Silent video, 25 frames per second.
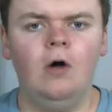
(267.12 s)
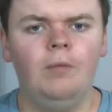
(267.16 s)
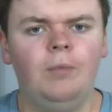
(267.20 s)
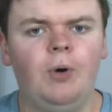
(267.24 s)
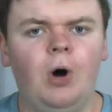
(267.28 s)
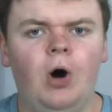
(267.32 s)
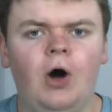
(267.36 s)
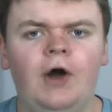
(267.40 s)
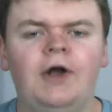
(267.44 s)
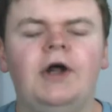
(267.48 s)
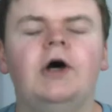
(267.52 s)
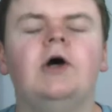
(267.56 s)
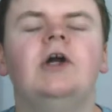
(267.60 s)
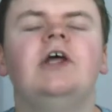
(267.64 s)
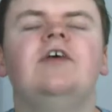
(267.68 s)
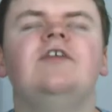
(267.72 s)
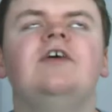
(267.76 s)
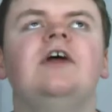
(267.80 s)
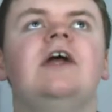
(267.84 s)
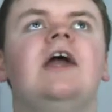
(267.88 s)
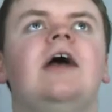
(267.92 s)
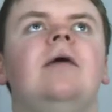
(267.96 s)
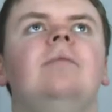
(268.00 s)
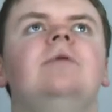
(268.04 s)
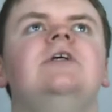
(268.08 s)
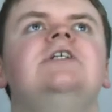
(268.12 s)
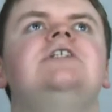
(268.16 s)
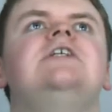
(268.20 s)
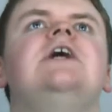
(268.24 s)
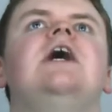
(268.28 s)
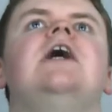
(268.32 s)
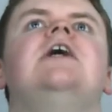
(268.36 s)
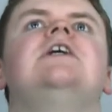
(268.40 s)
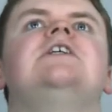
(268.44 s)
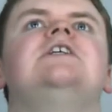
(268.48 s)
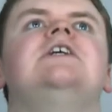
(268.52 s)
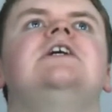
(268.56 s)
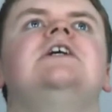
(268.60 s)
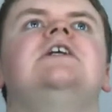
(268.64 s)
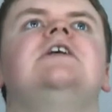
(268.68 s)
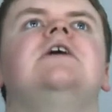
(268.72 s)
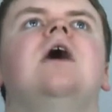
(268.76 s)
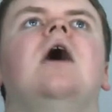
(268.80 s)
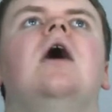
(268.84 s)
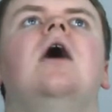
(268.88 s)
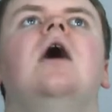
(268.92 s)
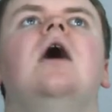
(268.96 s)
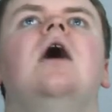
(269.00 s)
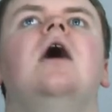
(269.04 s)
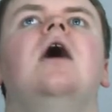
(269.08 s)
boy, don't even get me started.
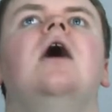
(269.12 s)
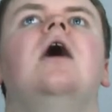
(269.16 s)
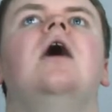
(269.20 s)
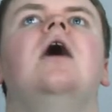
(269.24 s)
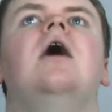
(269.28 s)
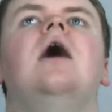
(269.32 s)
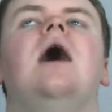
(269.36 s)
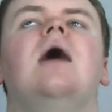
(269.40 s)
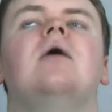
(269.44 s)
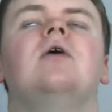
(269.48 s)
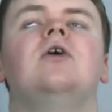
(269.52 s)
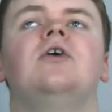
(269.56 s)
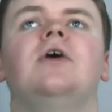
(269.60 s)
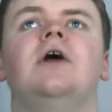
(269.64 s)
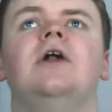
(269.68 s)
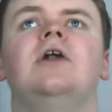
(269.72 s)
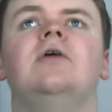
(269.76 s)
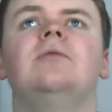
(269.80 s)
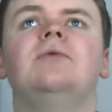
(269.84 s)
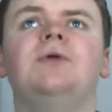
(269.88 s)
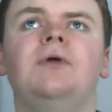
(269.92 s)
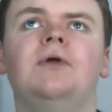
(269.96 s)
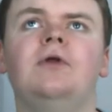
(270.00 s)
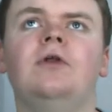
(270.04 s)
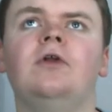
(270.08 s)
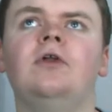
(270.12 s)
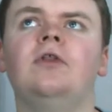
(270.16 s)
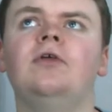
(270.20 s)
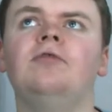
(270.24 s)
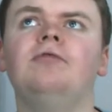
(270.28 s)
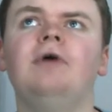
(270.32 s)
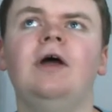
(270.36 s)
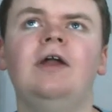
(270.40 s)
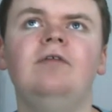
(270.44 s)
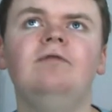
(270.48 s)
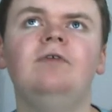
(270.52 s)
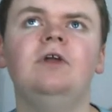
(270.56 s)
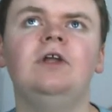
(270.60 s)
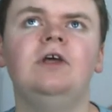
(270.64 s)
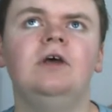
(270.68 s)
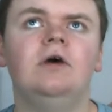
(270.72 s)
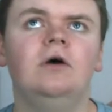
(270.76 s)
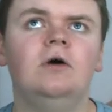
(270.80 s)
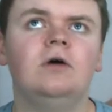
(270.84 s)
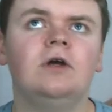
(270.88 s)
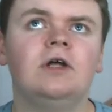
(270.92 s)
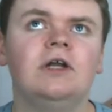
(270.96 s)
I'm gonna end up doing another rant video,